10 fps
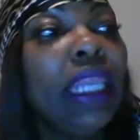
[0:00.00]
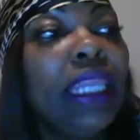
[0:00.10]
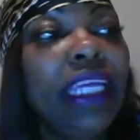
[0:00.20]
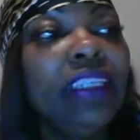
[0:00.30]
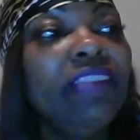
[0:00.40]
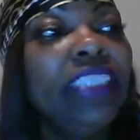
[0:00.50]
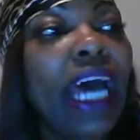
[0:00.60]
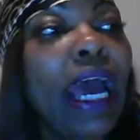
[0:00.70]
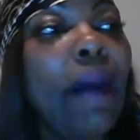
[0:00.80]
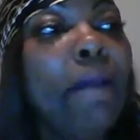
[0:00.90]
length of
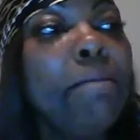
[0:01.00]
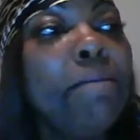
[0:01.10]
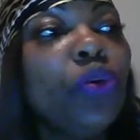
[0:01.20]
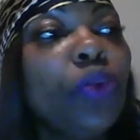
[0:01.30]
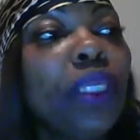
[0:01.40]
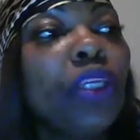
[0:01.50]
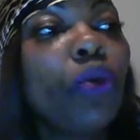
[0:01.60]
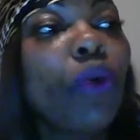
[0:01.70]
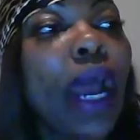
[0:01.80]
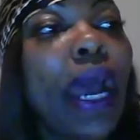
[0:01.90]
time between the
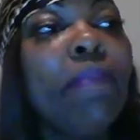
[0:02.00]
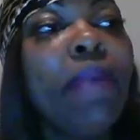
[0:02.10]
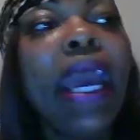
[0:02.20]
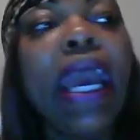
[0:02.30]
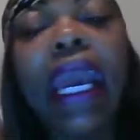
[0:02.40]
crime